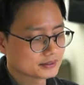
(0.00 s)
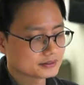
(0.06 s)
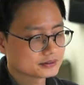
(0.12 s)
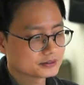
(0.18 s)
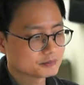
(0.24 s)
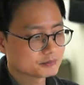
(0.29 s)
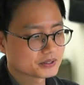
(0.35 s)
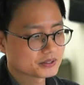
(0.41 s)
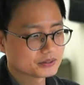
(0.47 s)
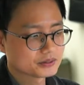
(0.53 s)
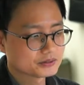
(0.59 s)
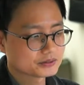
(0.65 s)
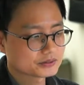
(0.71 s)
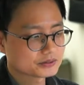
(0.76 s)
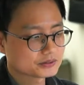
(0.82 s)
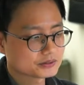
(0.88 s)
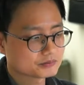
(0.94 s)
So
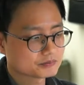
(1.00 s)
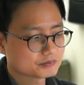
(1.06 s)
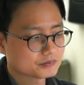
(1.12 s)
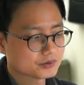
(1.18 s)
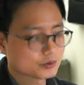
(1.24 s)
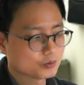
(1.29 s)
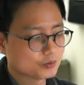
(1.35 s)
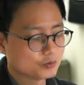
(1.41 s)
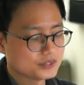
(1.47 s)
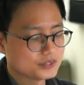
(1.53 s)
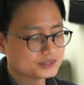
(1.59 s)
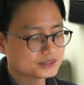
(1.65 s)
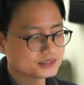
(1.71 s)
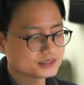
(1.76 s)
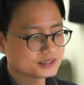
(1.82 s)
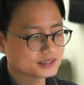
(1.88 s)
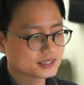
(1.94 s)
because we
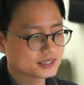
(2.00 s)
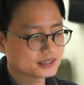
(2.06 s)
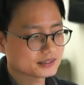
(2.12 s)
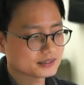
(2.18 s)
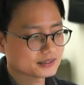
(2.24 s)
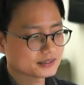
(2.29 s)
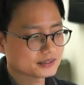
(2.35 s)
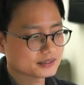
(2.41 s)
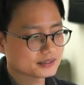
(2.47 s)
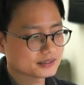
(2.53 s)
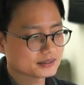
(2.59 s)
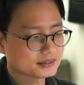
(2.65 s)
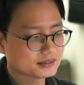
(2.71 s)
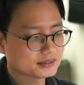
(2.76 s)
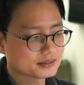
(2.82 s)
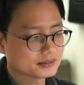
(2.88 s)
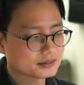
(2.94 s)
see that
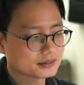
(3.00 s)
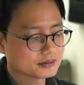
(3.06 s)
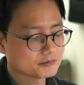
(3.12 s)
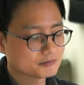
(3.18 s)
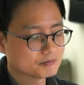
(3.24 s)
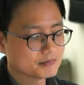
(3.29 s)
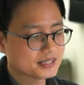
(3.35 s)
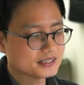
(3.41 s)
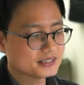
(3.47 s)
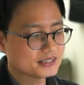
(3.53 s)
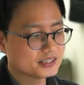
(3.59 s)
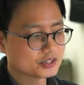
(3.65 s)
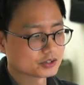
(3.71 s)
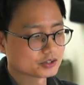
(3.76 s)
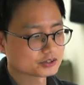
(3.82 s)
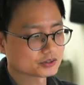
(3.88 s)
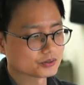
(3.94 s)
many
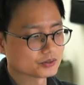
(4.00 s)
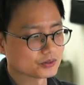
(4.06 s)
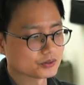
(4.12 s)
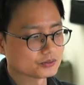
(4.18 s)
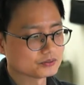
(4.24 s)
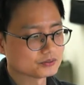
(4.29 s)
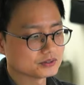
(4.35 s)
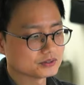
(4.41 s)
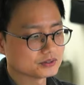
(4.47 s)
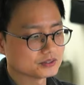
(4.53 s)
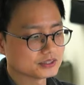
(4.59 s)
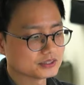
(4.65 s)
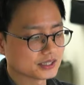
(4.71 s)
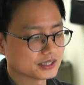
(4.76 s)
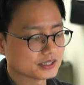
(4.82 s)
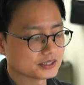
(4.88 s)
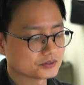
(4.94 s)
years ago,
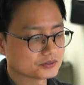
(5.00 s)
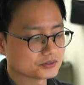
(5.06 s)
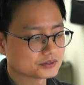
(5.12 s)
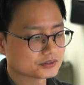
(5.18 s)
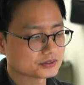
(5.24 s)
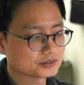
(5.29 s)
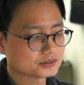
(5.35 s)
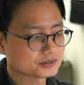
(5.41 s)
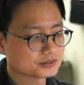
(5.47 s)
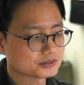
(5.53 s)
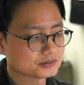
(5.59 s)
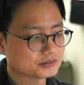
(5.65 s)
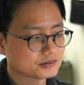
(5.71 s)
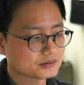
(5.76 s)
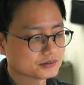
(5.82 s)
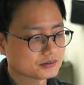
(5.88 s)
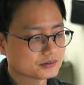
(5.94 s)
designers,
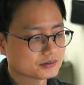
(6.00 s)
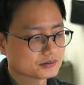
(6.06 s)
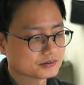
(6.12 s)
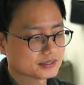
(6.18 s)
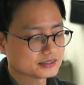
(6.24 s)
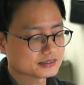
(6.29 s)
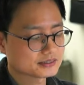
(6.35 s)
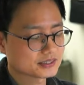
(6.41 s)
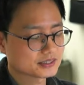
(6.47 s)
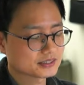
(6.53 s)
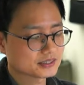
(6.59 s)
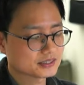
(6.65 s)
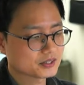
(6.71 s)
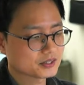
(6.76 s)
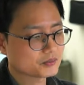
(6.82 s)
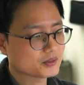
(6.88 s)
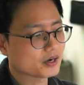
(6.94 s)
they said
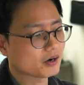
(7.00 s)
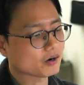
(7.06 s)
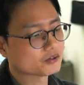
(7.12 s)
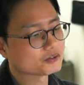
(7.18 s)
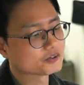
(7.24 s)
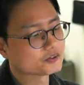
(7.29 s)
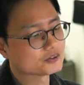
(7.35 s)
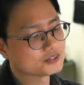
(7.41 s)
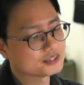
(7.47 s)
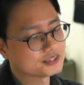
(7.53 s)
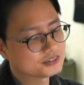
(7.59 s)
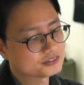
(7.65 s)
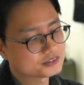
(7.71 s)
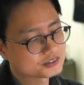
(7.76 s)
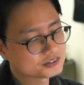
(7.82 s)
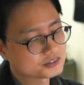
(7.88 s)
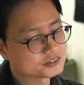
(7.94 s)
that, okay, are you an
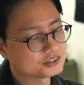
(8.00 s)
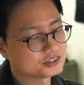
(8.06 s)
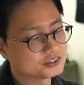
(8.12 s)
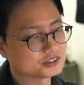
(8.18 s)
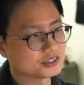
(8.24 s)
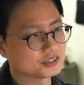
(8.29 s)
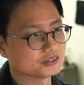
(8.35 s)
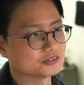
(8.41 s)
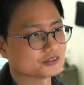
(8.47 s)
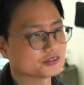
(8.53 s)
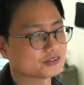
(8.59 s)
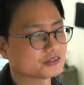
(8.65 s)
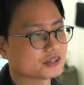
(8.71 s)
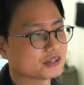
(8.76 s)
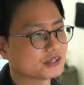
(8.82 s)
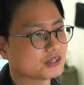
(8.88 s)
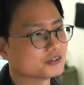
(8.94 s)
industrial designer?
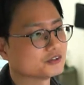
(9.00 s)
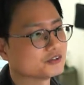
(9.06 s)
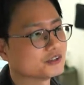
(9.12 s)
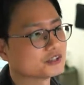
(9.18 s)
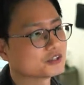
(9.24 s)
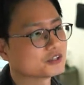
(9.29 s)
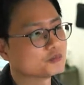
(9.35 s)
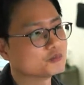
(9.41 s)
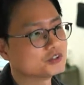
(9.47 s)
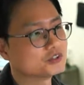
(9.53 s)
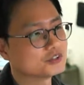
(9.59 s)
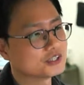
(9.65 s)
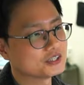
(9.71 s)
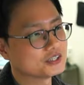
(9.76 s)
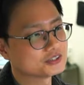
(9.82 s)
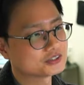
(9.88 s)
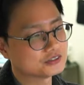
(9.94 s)
Are you a
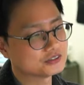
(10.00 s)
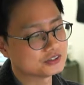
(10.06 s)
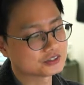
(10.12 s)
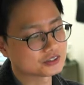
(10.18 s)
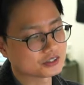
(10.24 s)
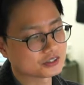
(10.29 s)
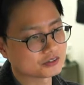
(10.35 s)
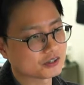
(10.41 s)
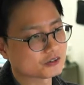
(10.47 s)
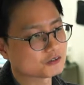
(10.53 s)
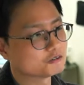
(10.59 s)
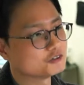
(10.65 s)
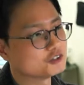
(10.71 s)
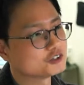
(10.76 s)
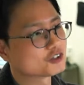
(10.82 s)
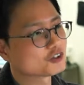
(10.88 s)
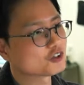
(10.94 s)
communication designer? Are you a
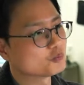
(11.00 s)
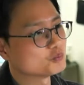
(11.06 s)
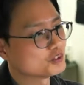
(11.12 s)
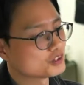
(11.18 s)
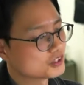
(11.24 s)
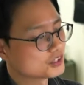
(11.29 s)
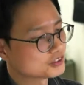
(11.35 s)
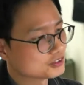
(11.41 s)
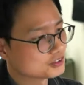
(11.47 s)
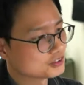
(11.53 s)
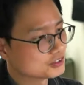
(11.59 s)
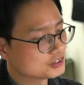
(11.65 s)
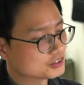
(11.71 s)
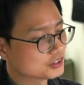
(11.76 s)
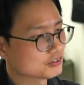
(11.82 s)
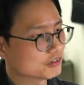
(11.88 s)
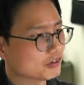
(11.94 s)
visual communication
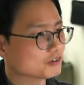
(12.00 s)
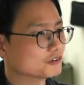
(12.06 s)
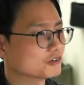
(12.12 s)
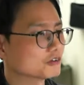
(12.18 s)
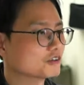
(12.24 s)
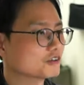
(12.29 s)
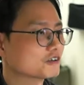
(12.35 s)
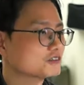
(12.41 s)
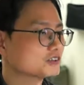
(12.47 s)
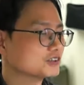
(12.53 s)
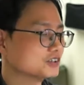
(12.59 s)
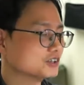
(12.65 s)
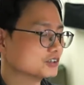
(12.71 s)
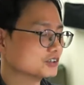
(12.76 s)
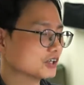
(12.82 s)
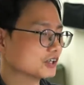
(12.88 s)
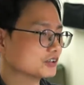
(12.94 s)
designer? Are you a graphic
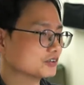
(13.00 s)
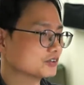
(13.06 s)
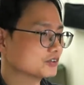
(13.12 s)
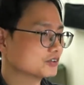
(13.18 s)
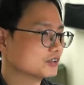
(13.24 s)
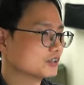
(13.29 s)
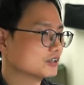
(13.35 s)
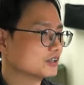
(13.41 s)
designer?